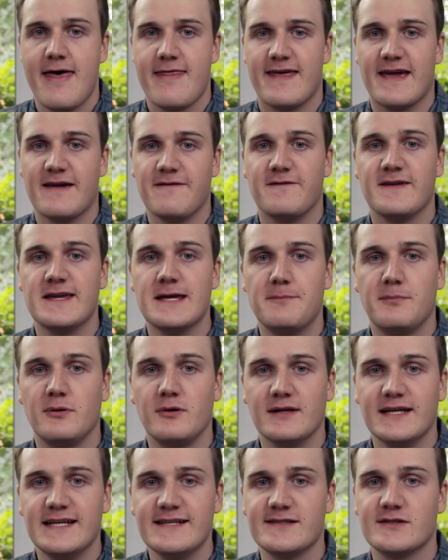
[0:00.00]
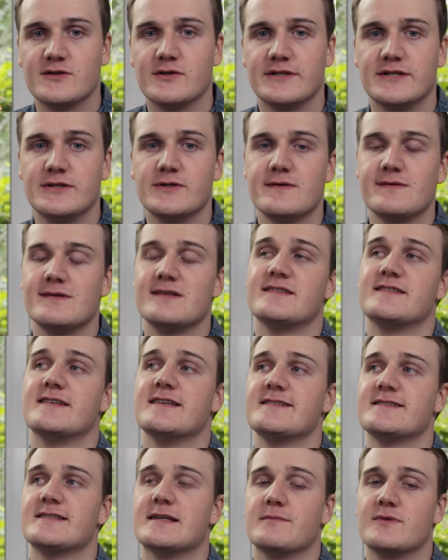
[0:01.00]
They fear police could use the
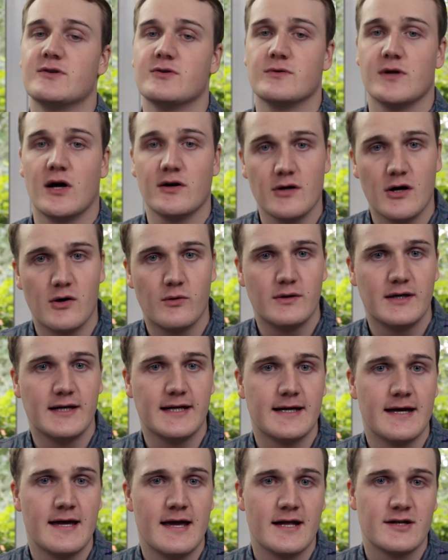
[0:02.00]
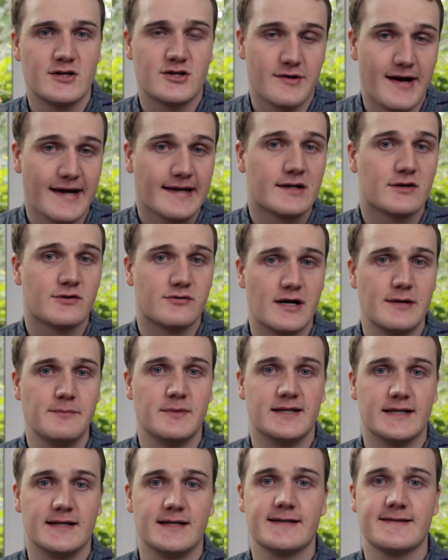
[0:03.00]
system to not only track
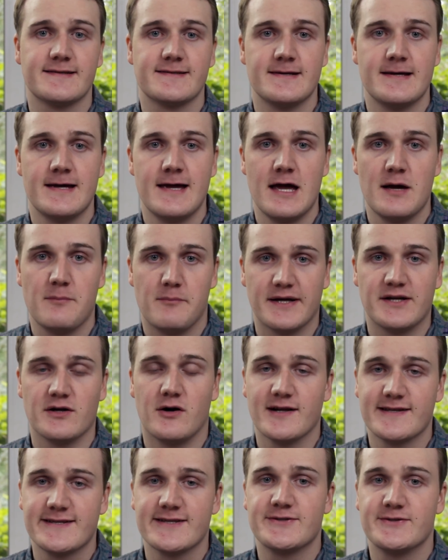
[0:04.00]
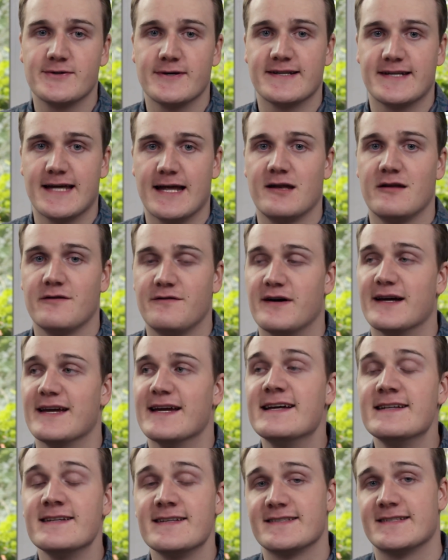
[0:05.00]
criminals, but also to identify
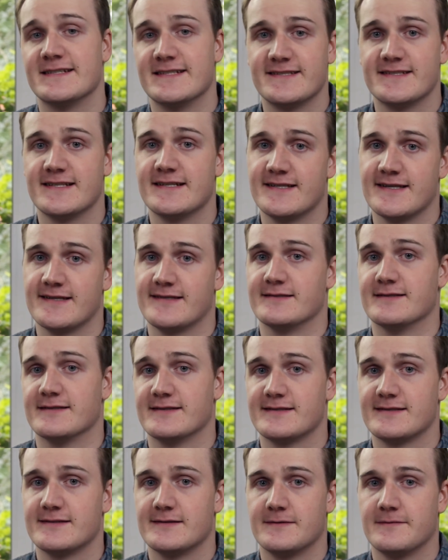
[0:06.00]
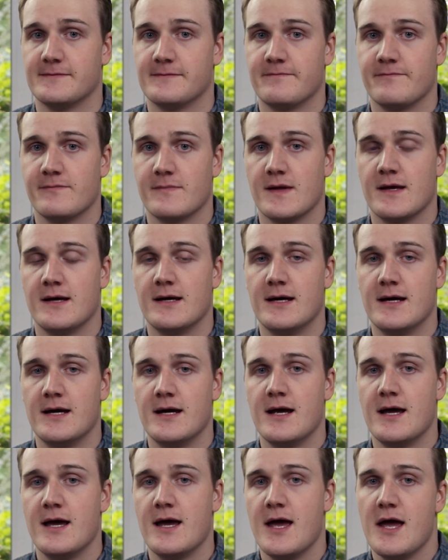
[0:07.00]
innocent citizens.
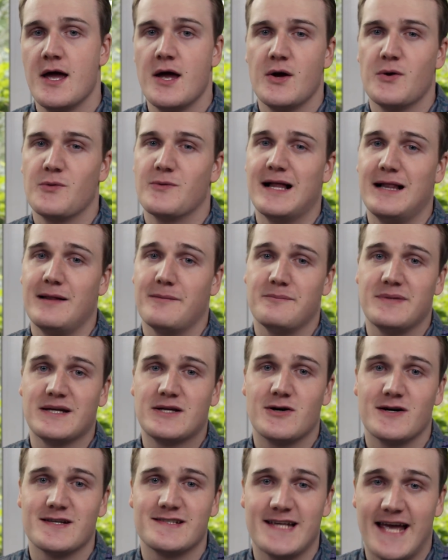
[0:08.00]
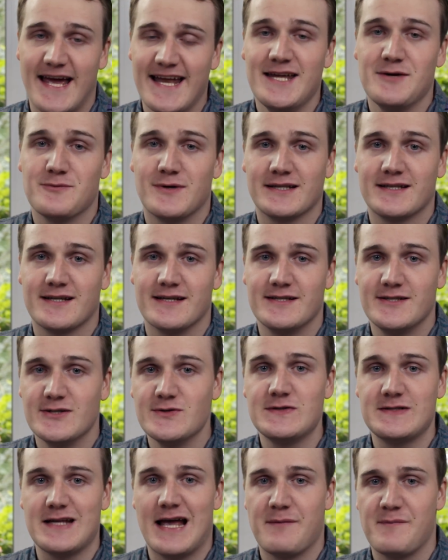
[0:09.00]
Well, because anyone can
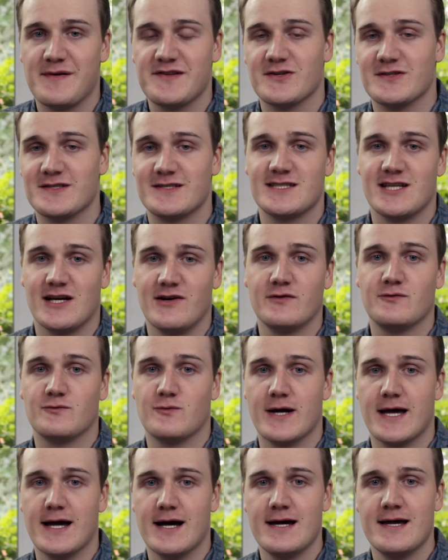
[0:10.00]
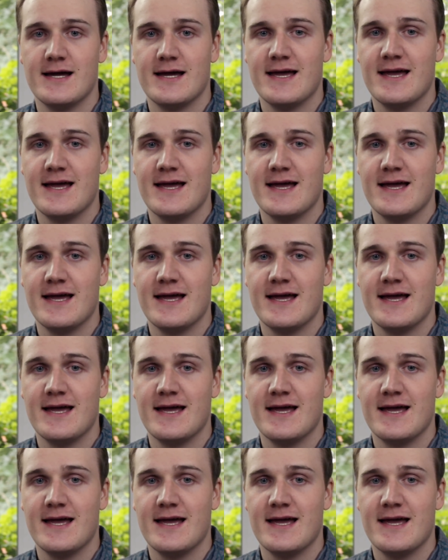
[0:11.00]
use Amazon software,